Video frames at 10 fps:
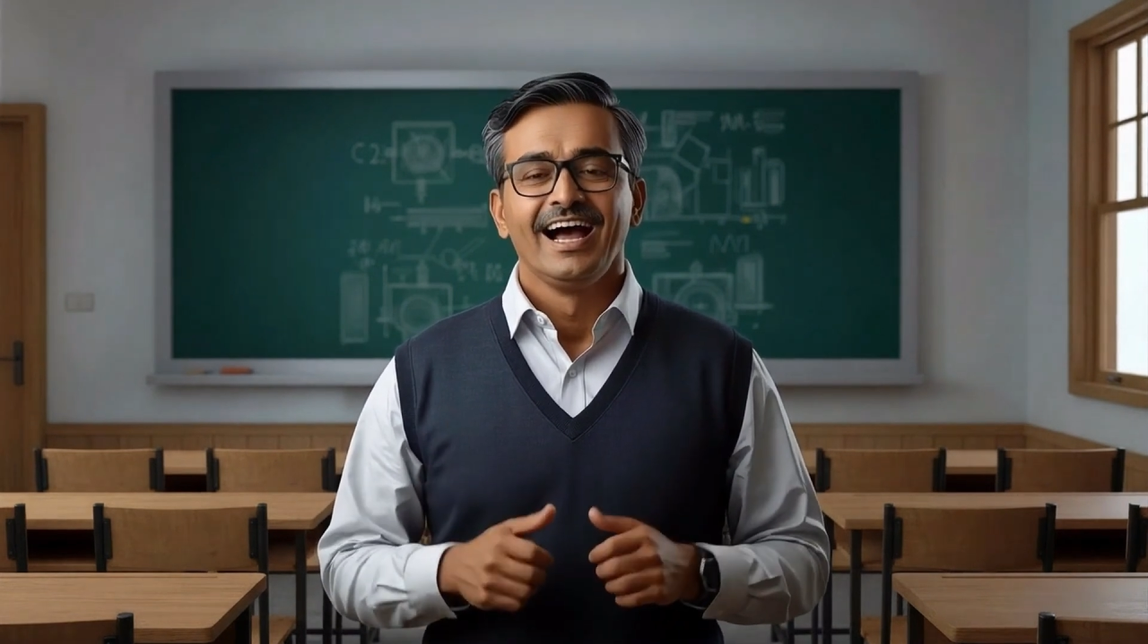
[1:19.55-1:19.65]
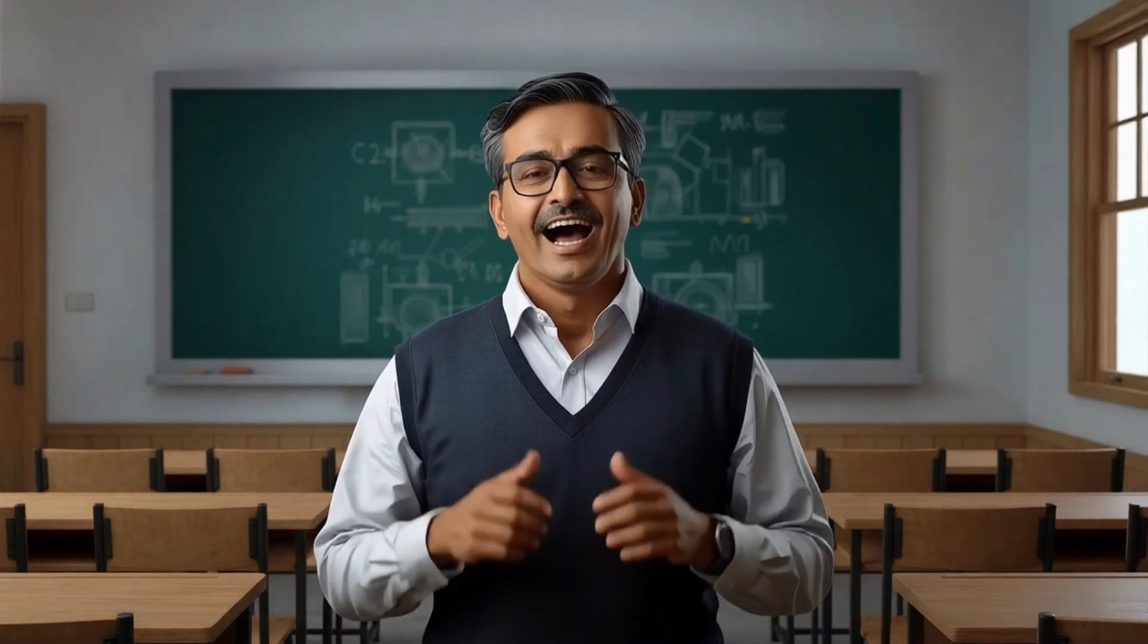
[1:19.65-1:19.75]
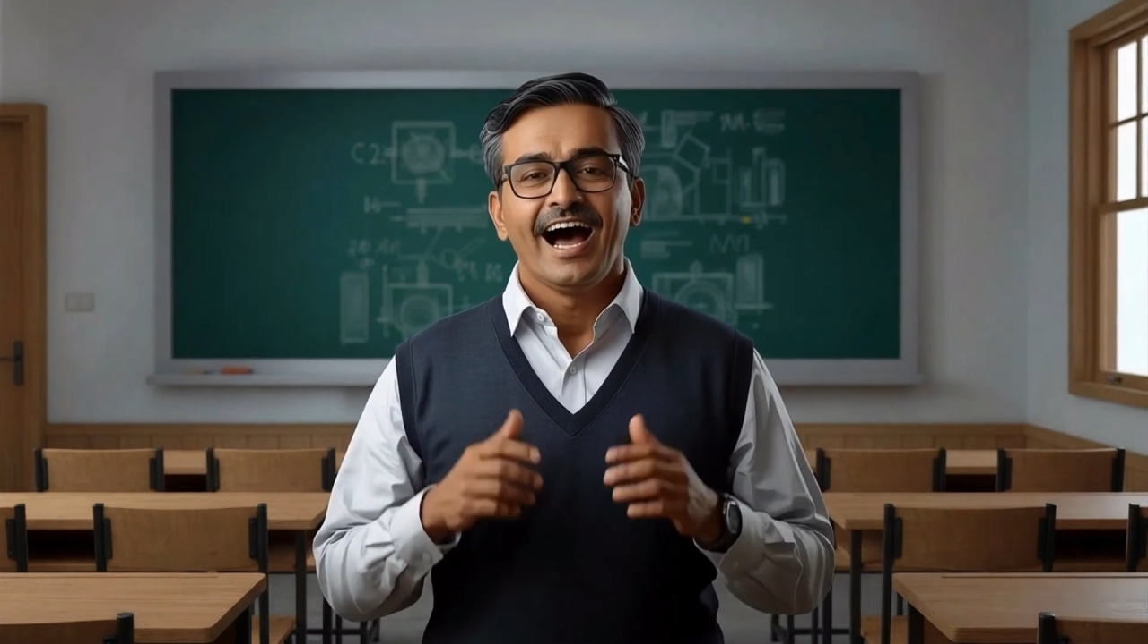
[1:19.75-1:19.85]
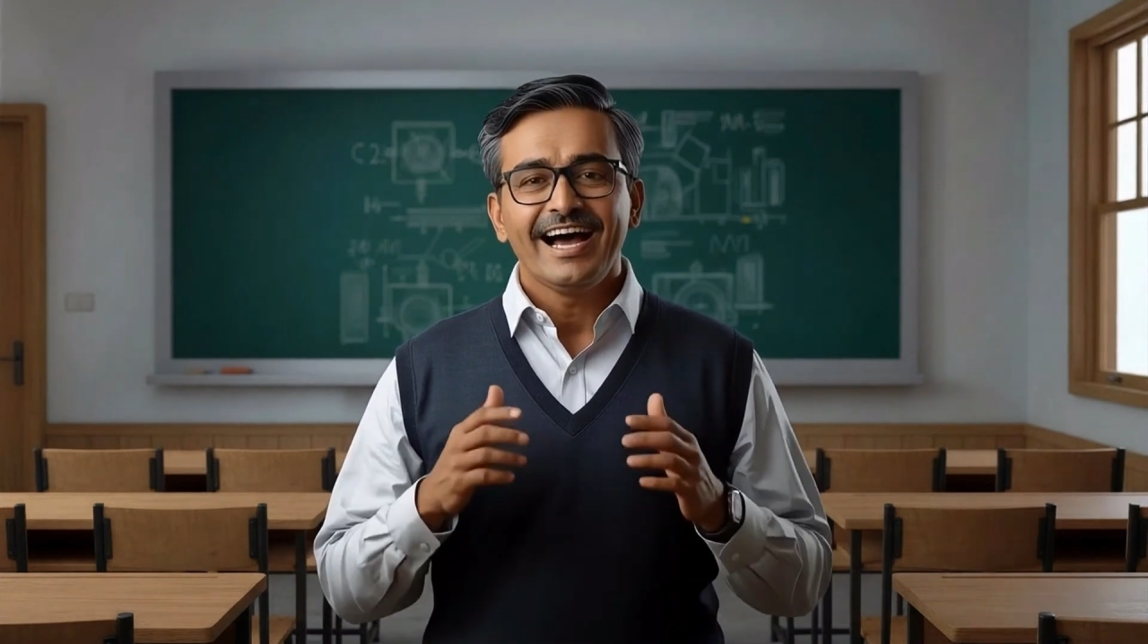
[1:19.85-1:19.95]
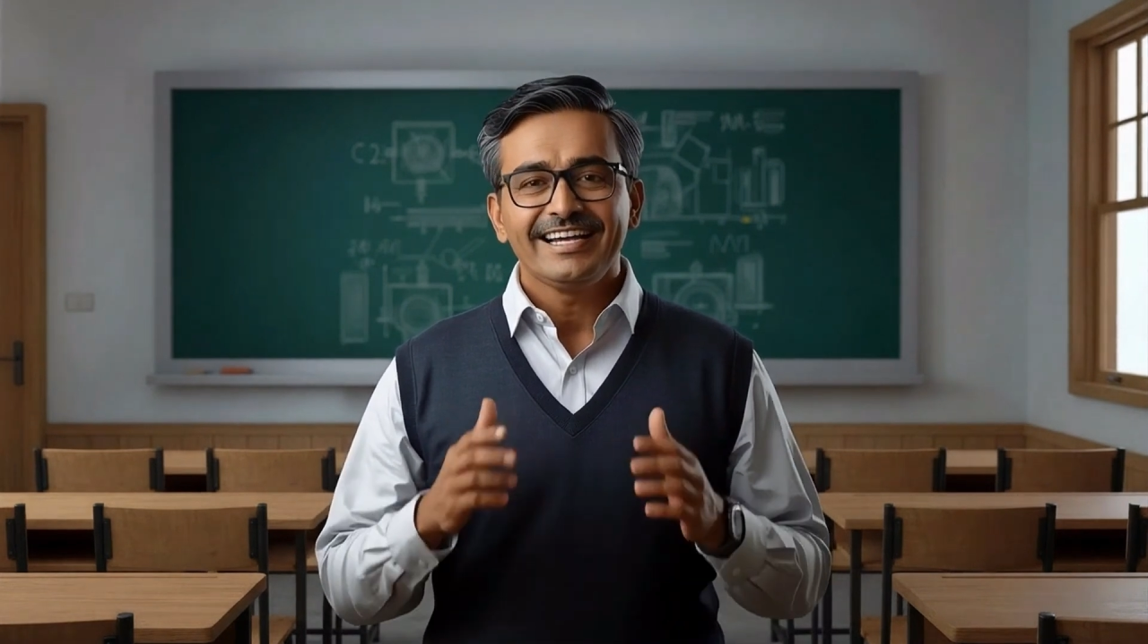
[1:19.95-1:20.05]

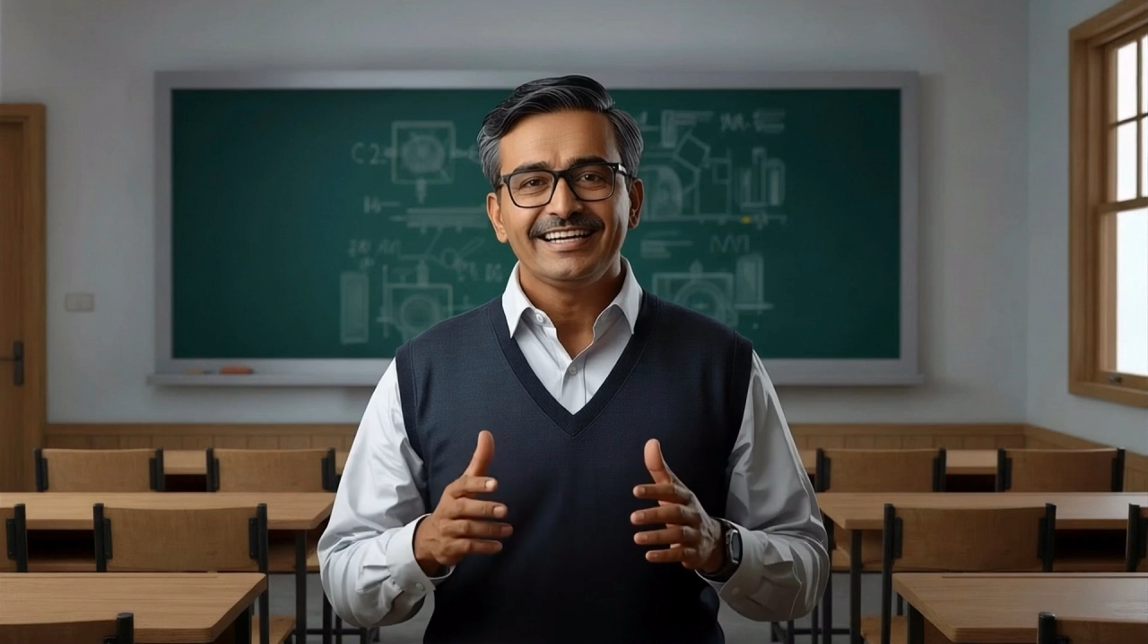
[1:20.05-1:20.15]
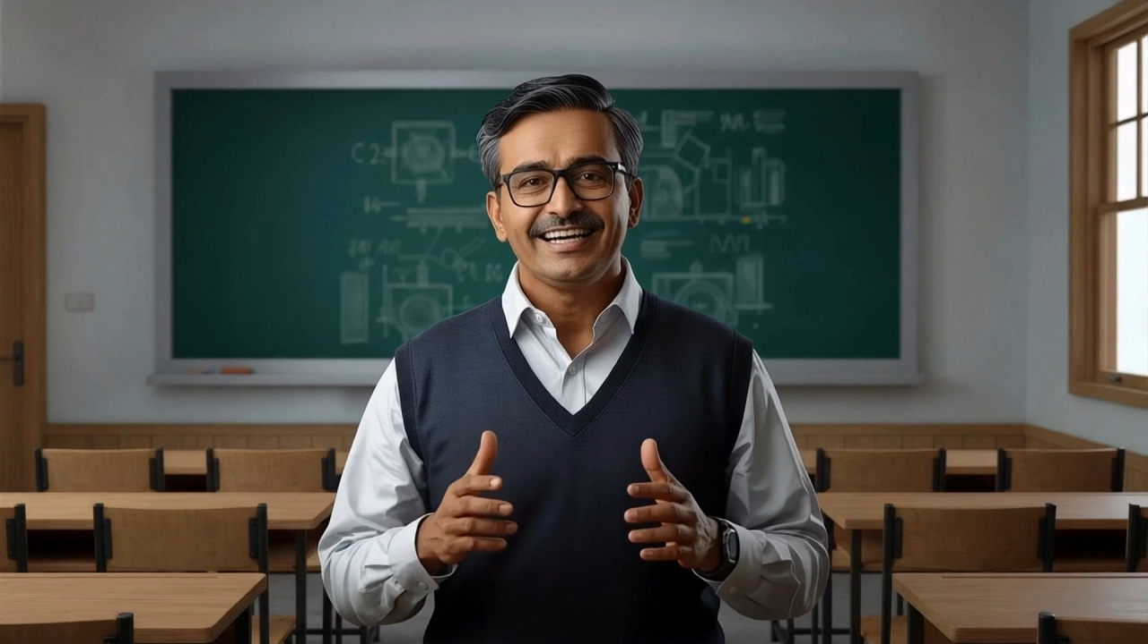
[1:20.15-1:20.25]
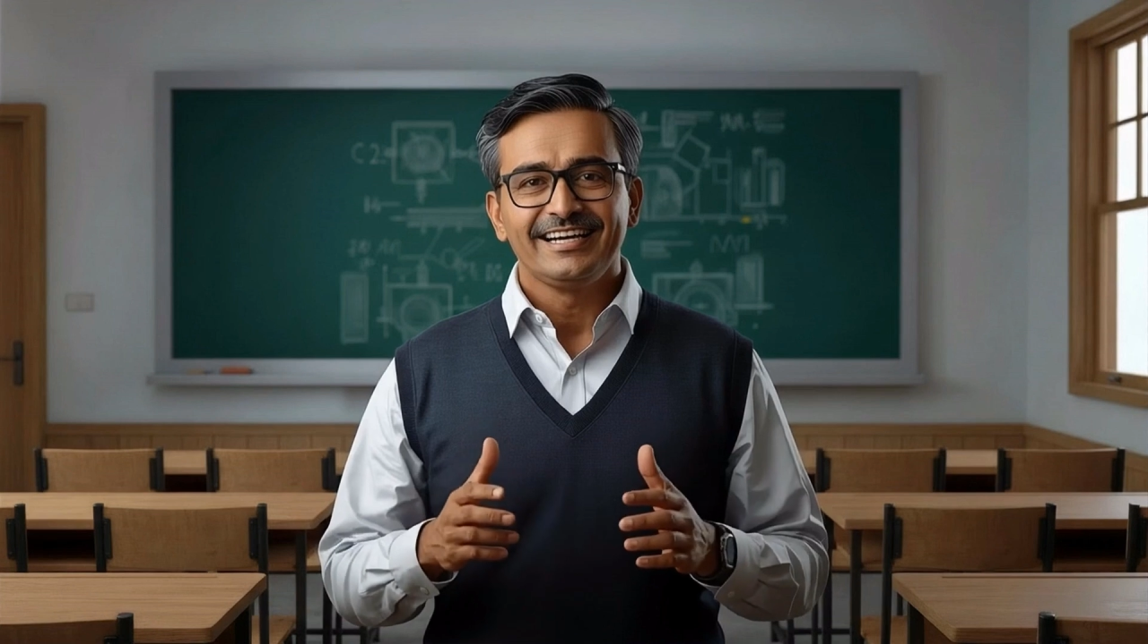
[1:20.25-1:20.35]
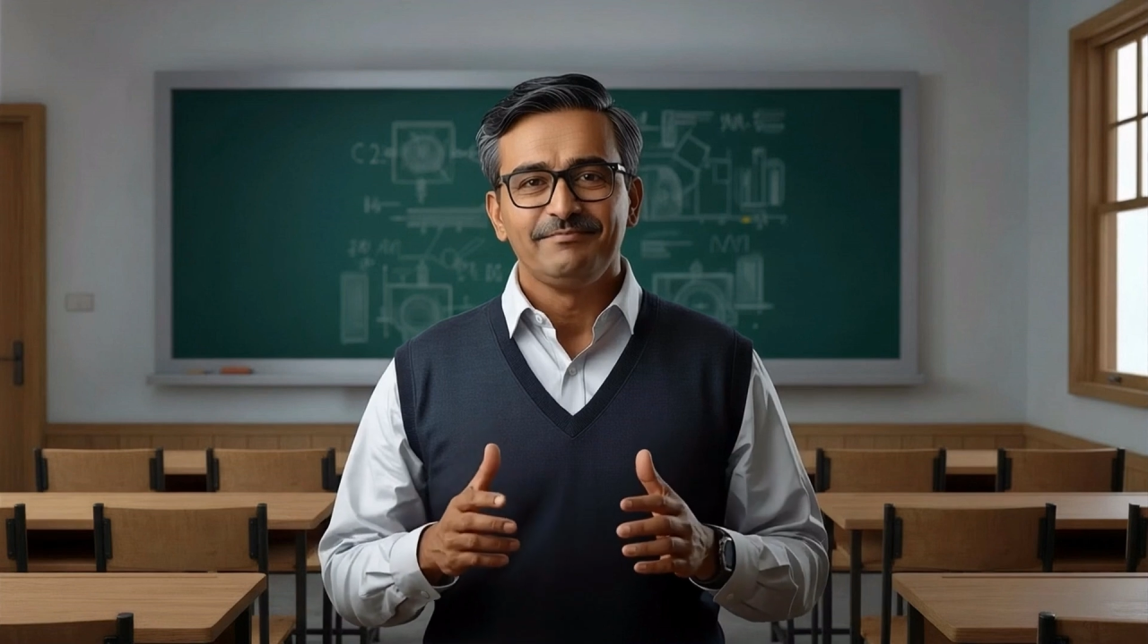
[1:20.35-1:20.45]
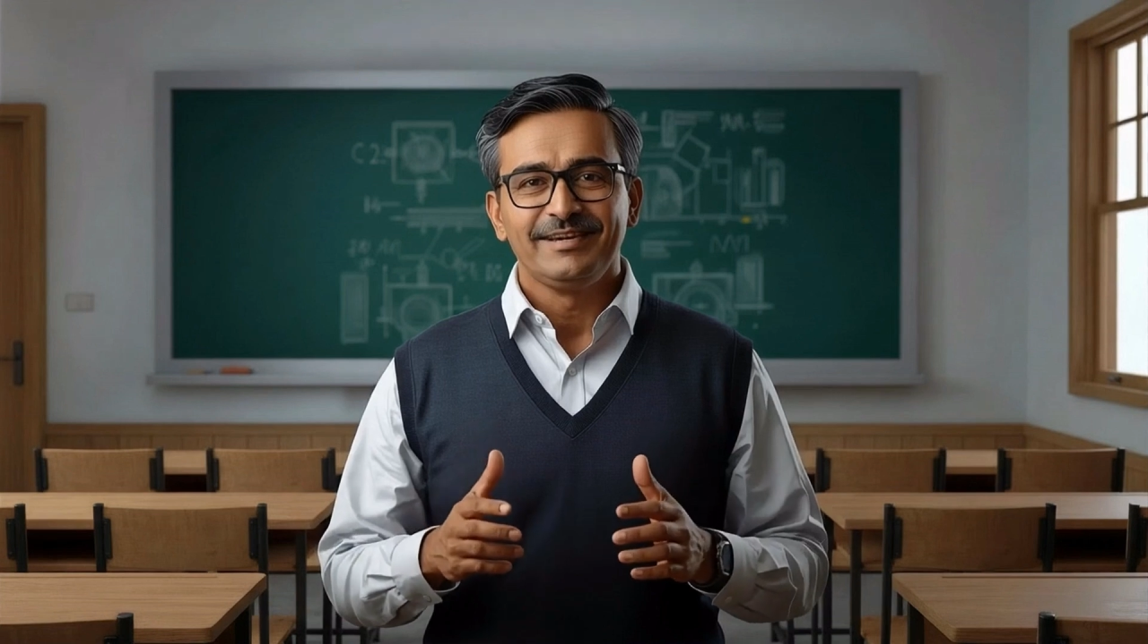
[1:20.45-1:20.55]
Higher
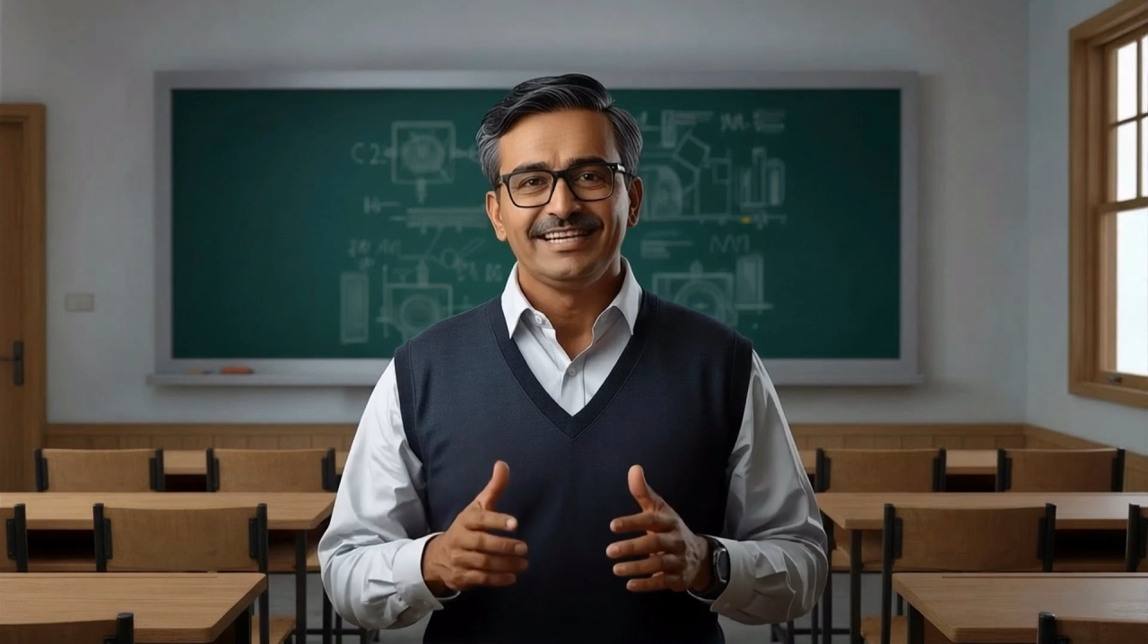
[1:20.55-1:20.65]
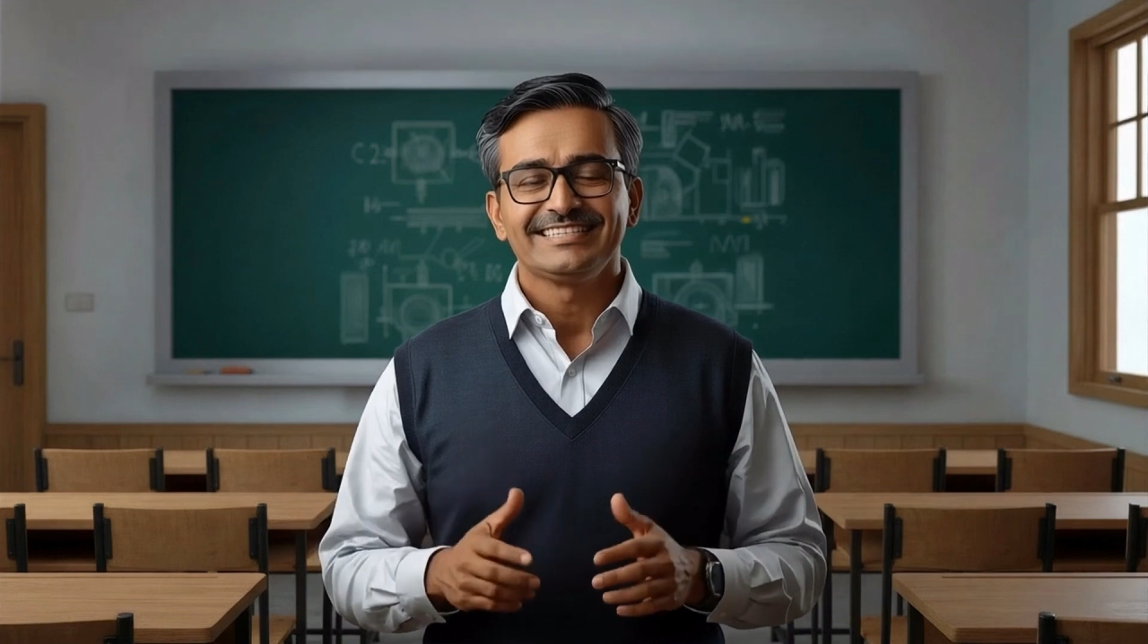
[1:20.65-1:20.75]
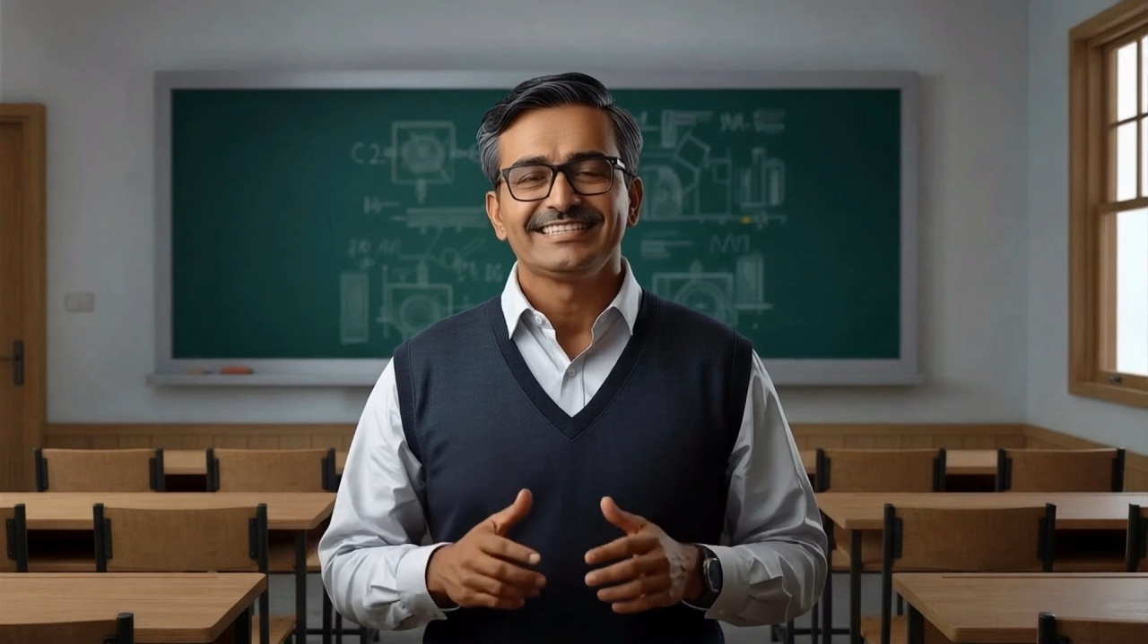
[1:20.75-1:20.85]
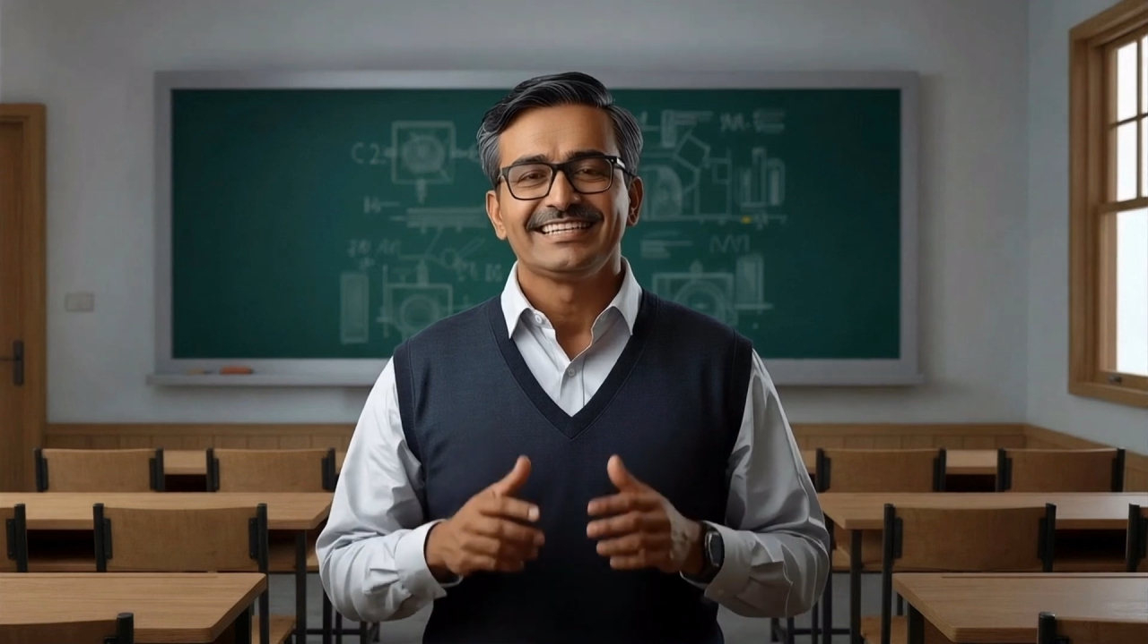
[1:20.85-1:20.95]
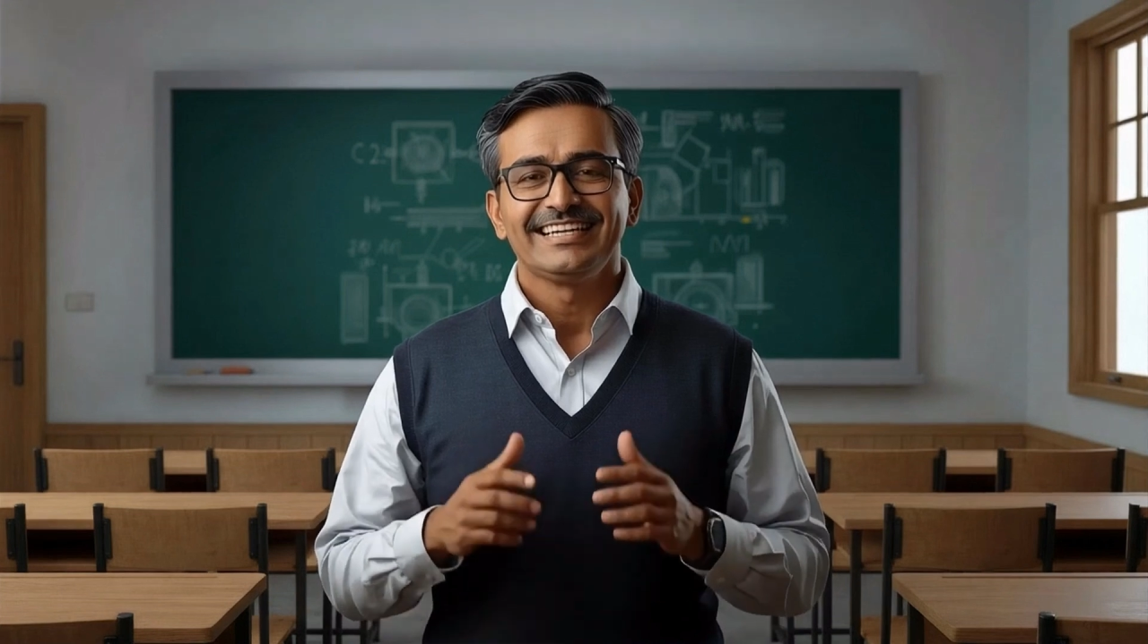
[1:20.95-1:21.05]
current means